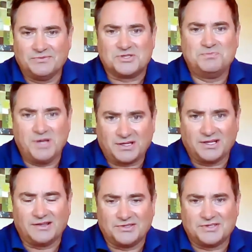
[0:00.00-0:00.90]

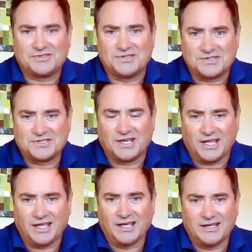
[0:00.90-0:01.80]
respecting the
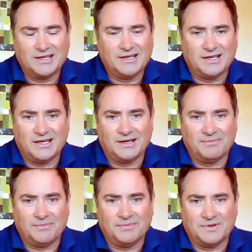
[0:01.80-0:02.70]
distancing
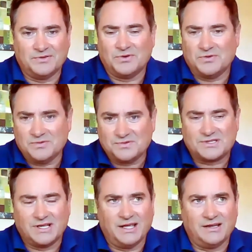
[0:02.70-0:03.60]

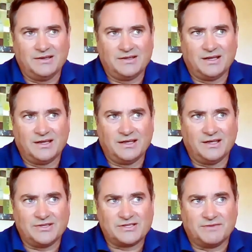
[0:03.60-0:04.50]
rules, and
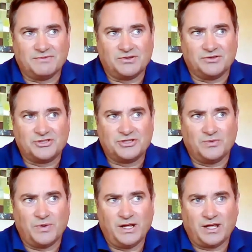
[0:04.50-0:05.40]
just having a good
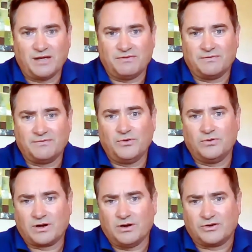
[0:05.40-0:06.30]
chin wag, having
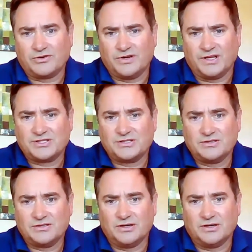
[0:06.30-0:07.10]
4 o'clock drinks.